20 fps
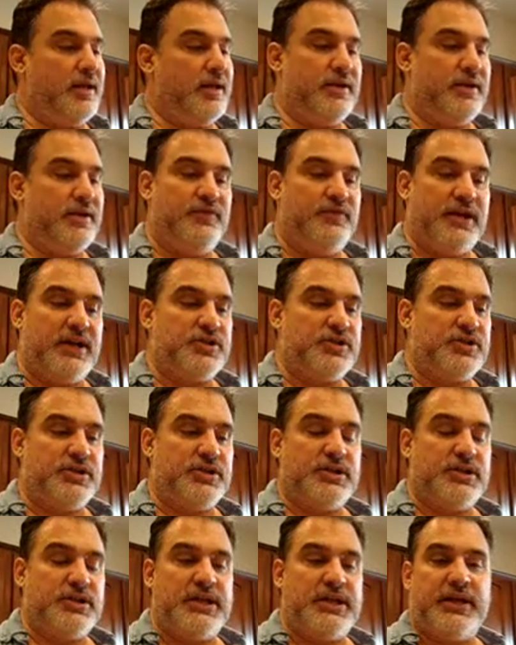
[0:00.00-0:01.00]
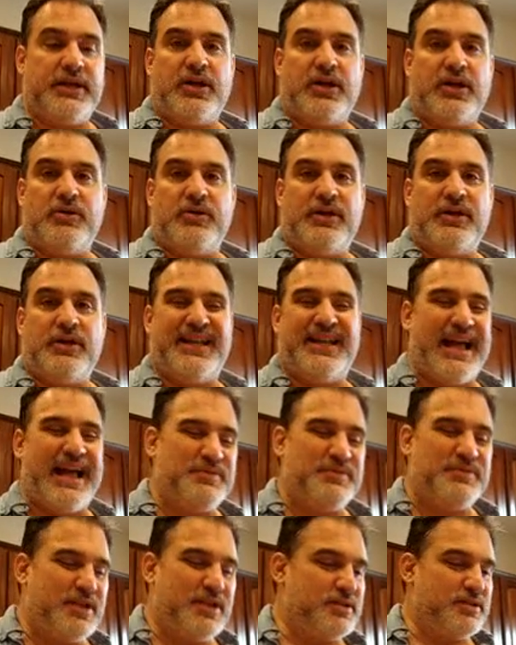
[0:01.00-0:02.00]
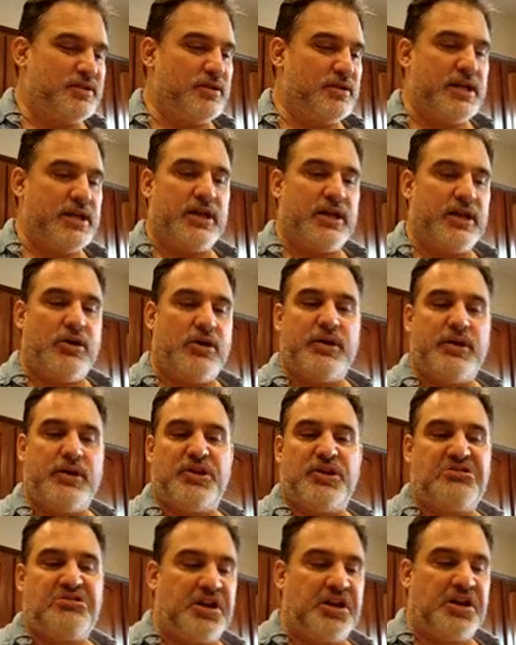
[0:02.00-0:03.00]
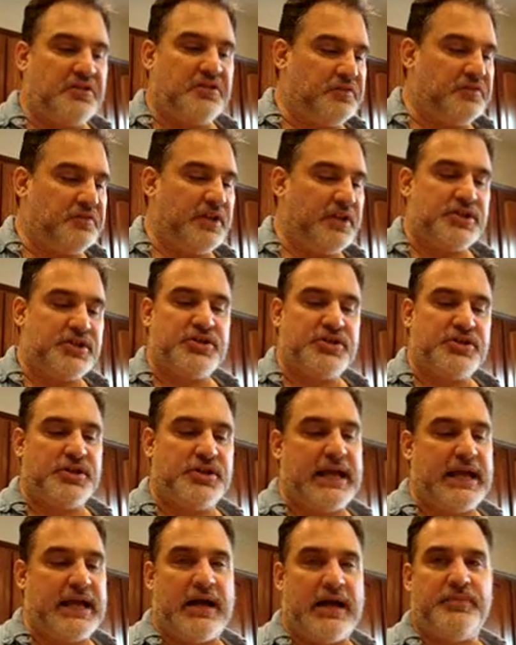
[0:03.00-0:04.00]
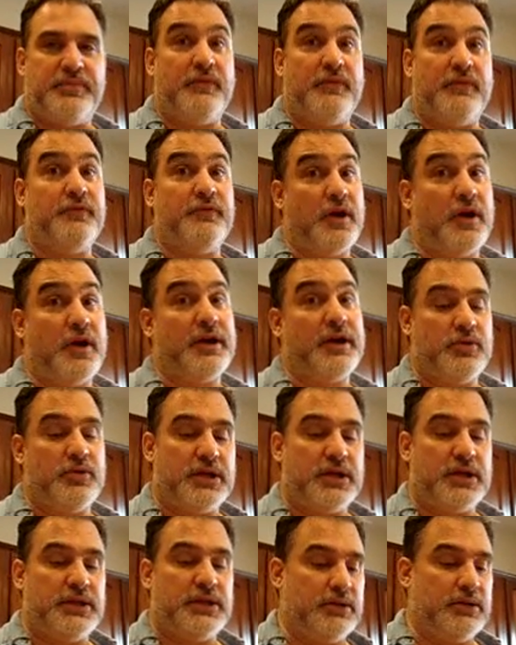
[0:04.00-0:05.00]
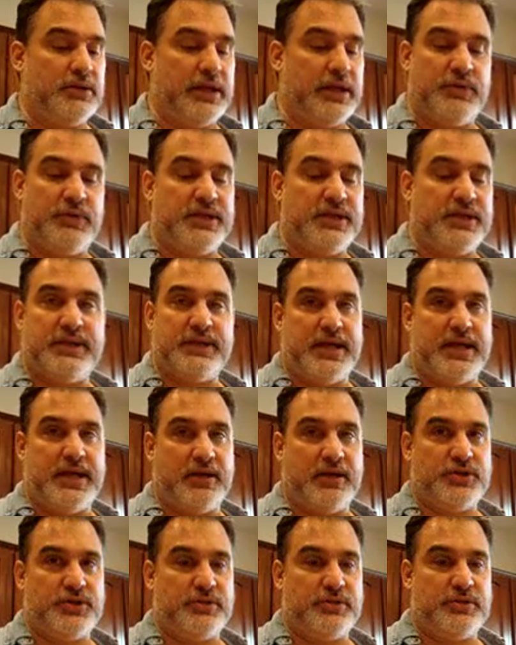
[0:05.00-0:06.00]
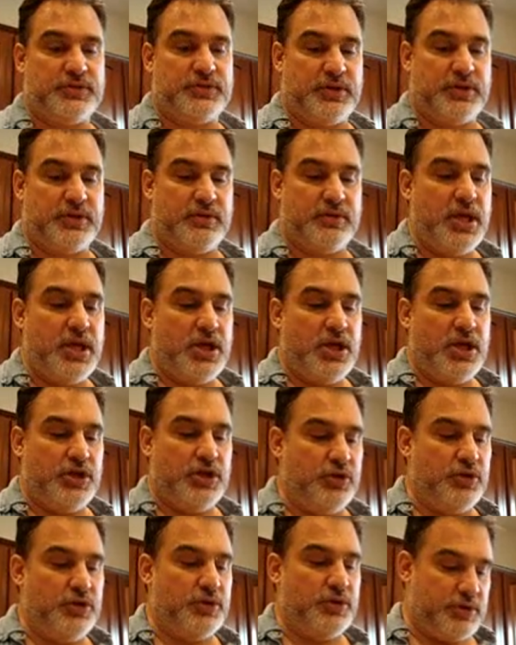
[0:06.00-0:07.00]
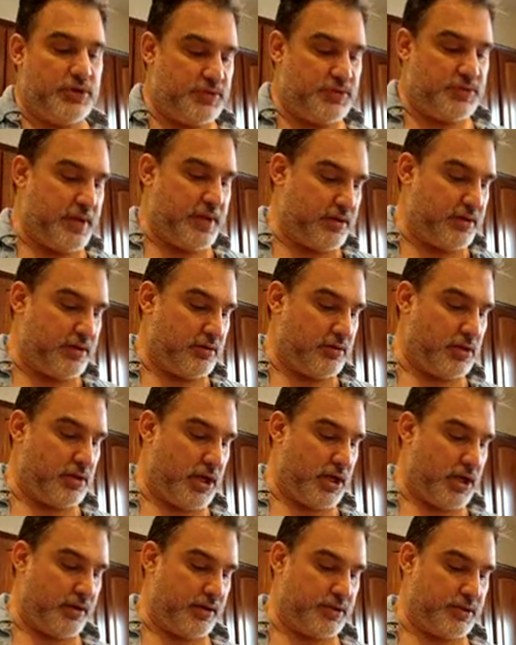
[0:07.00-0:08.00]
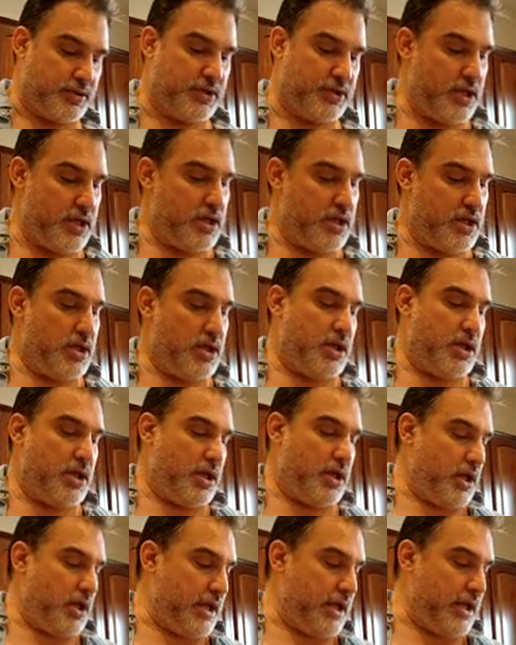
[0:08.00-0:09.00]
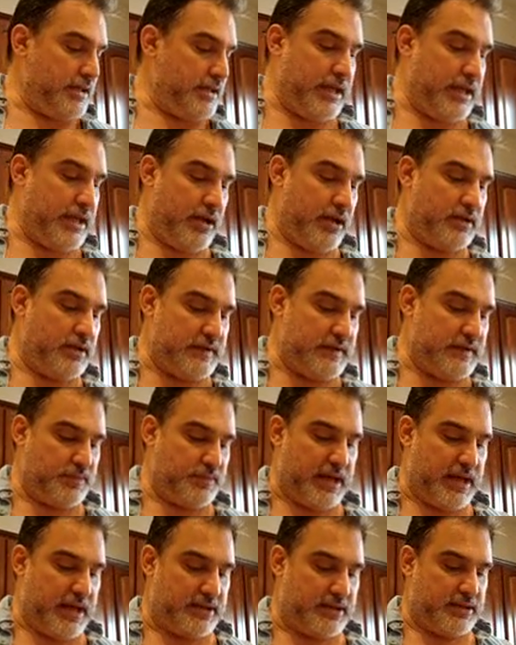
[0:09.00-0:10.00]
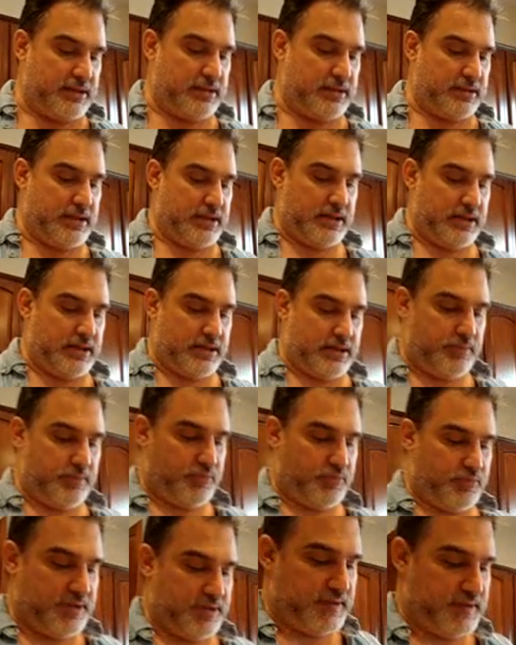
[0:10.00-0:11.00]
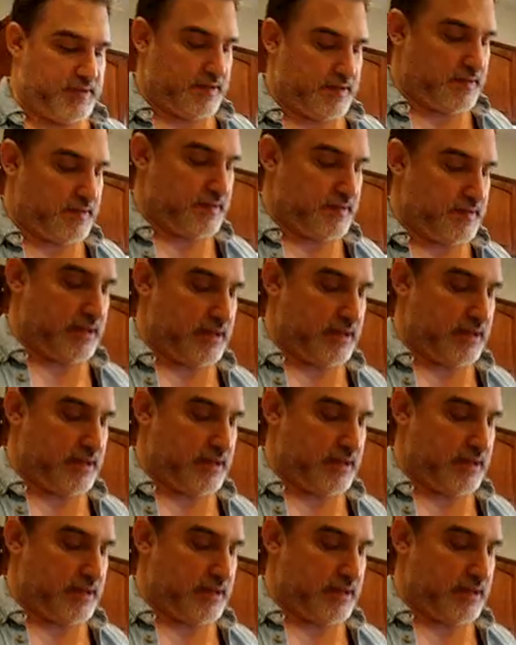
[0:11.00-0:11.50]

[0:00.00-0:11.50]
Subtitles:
an infection could get going, an abscess could get going, necrotic flesh could happen very quickly, like within a day or two. So you do want to inspect your gliders. And Gail inspected the princess